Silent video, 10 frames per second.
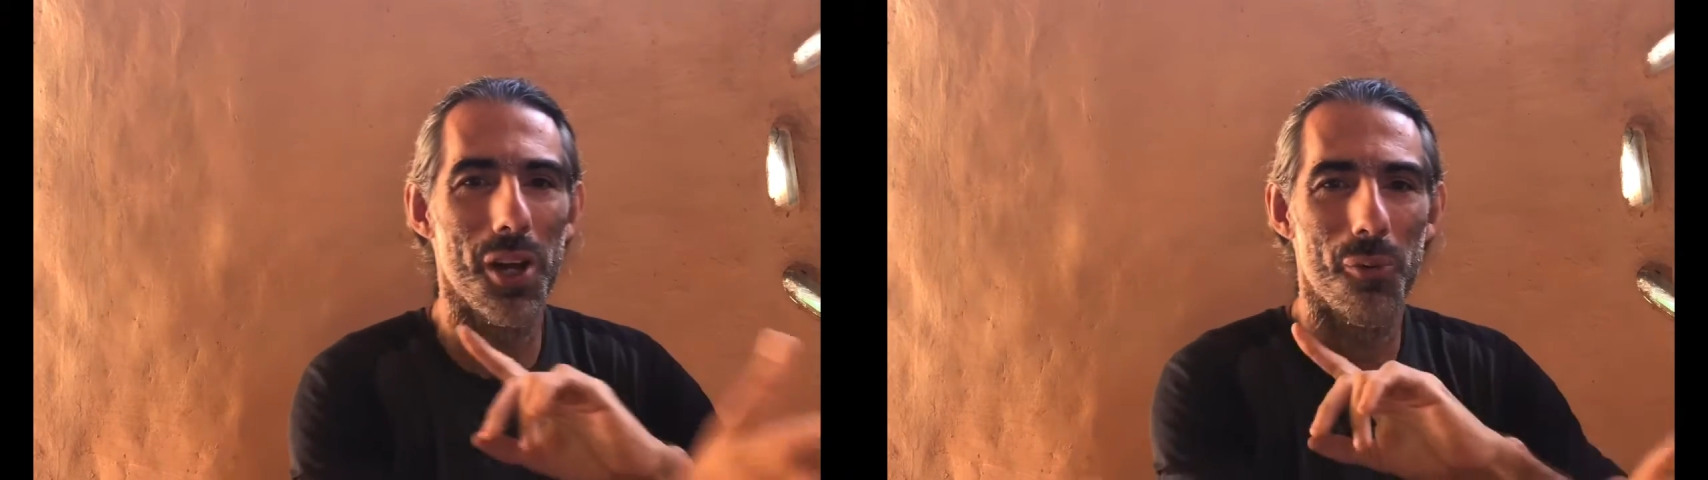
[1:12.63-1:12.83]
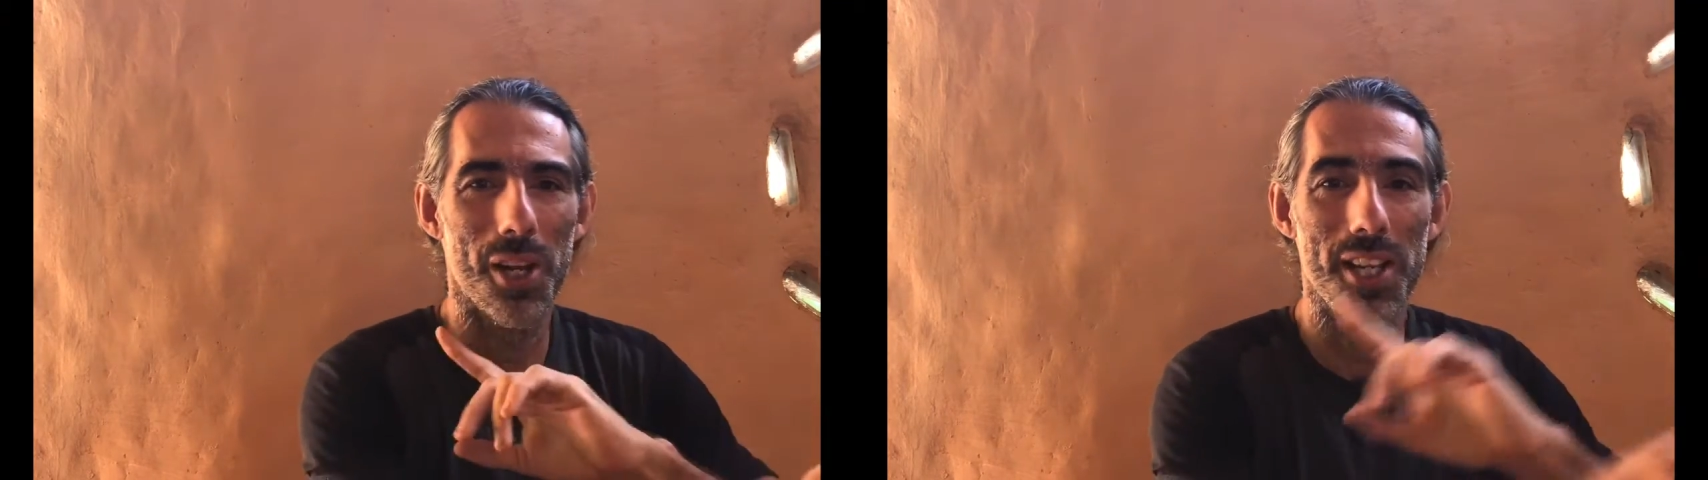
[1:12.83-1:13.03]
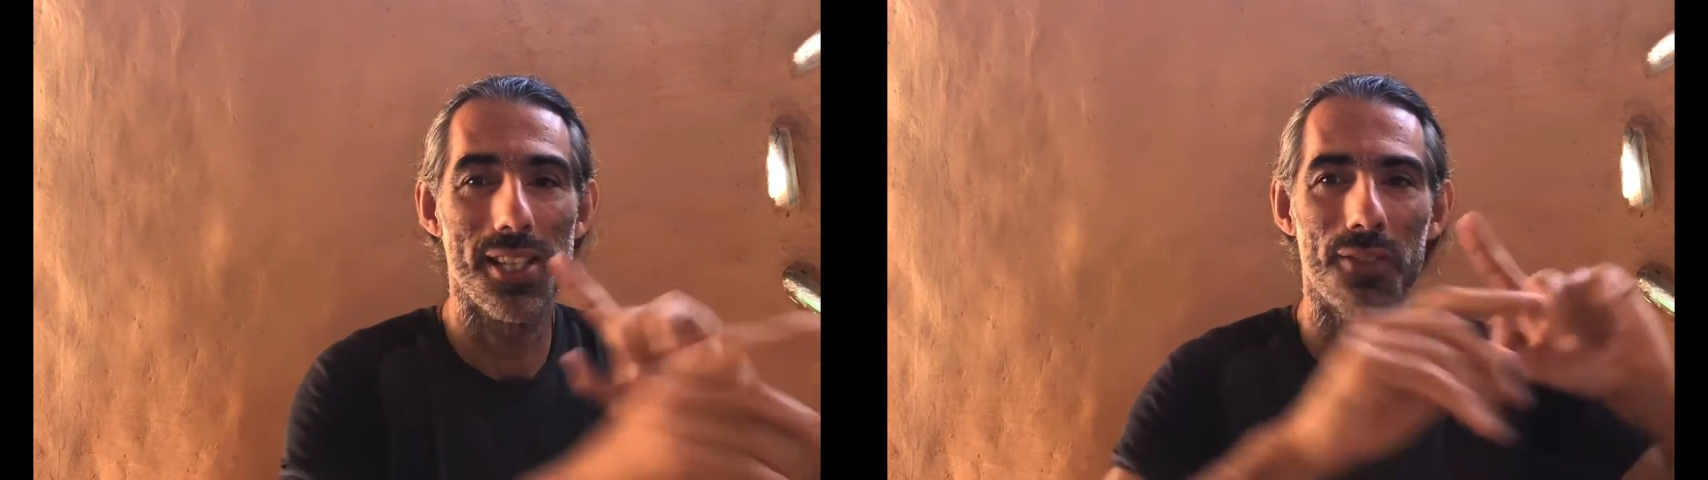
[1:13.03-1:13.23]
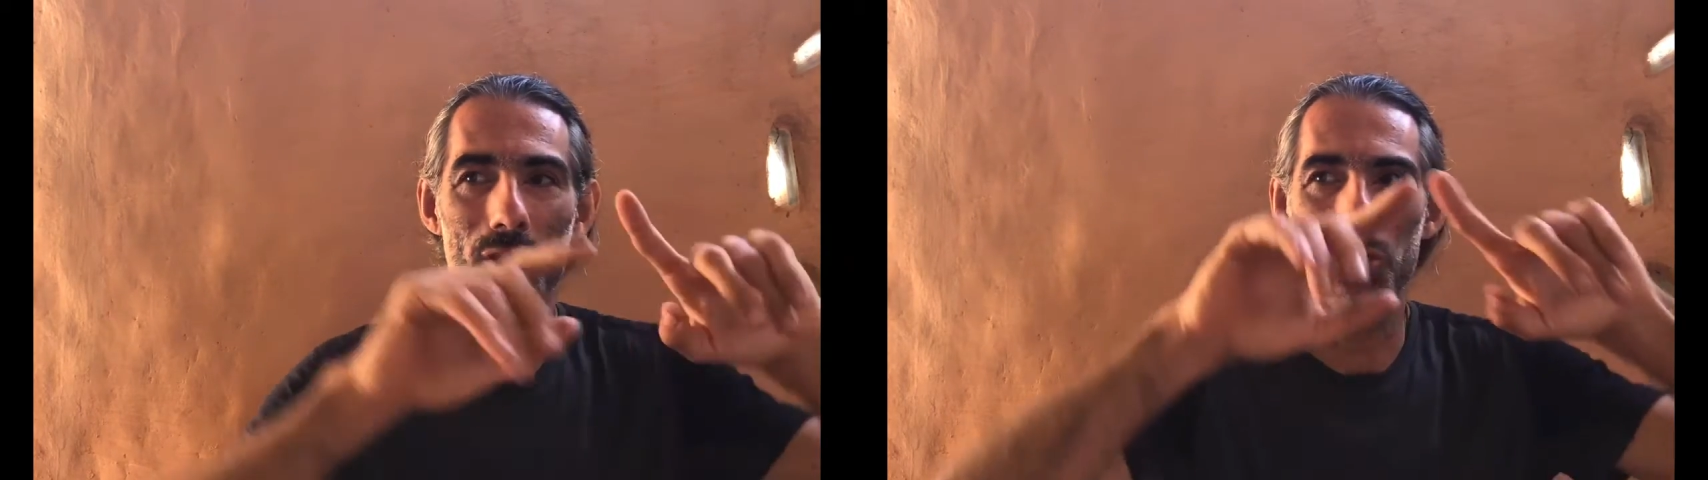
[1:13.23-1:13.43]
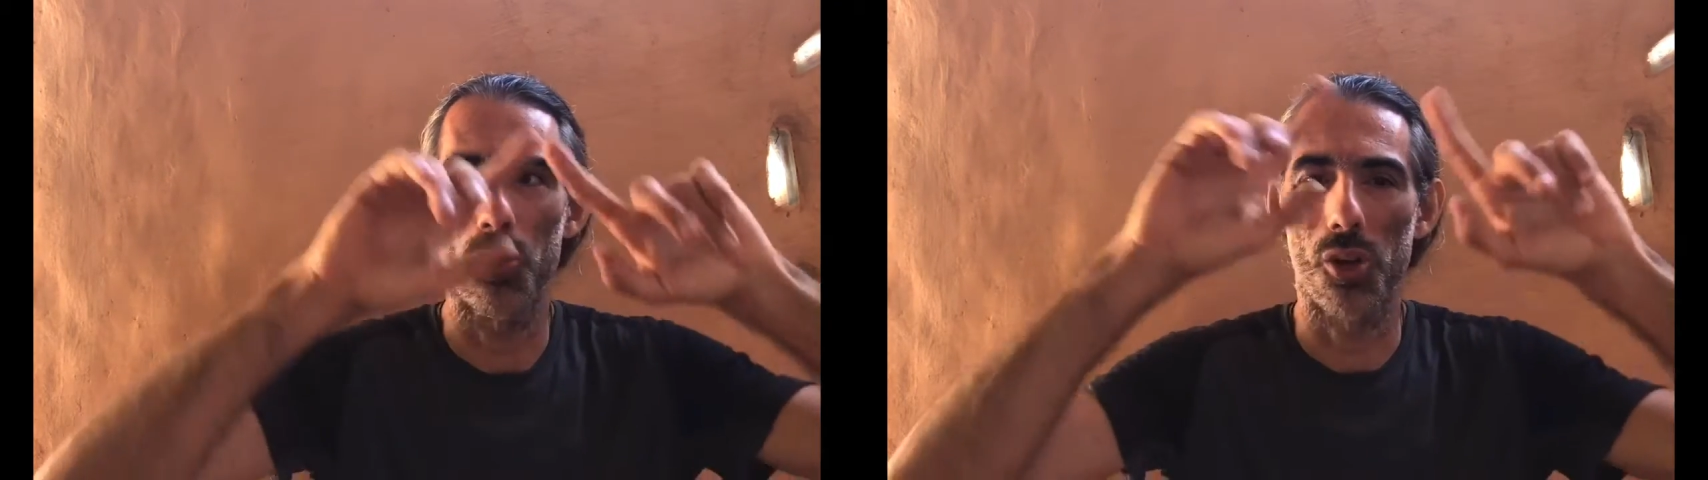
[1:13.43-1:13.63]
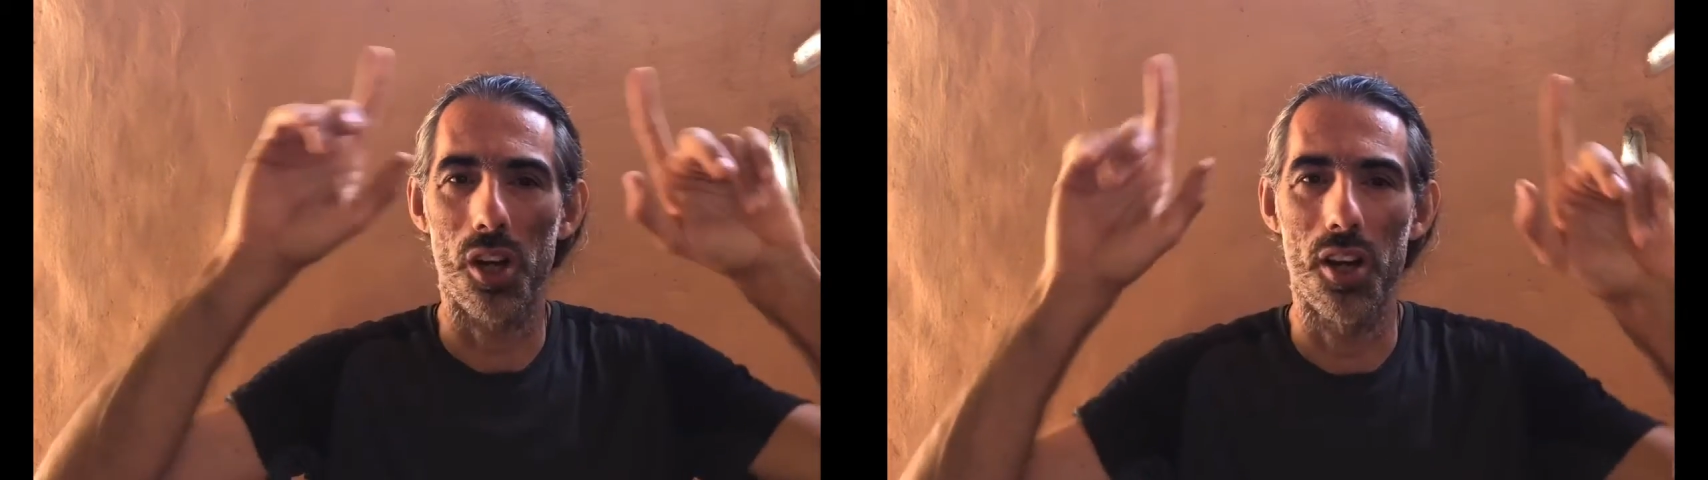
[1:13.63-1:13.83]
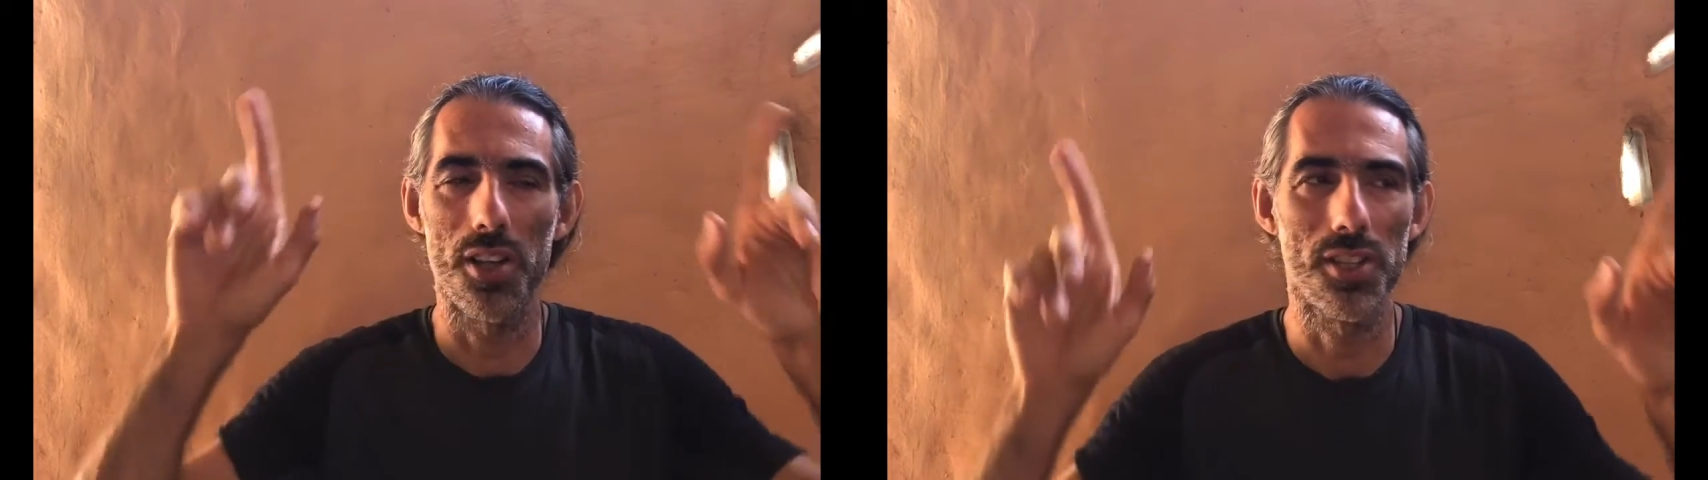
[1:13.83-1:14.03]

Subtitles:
We need someone to organize